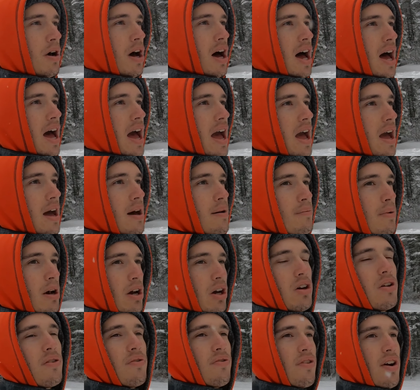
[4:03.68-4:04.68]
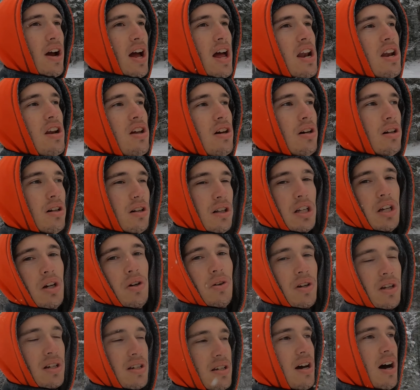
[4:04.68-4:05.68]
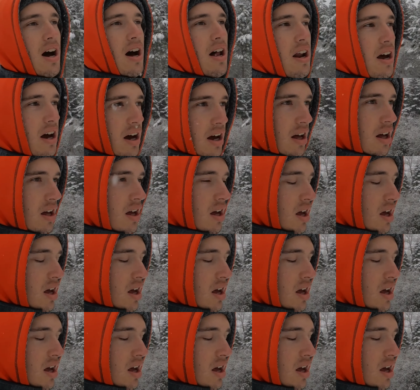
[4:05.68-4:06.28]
by my good friend Leo Quintana,